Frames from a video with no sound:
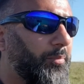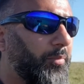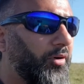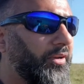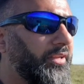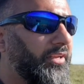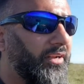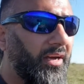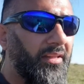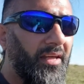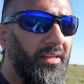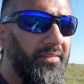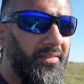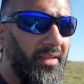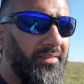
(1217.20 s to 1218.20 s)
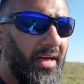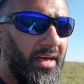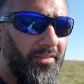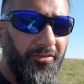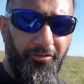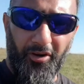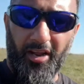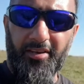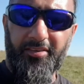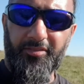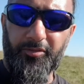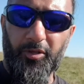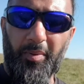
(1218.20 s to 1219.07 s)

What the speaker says: that point, and that thread.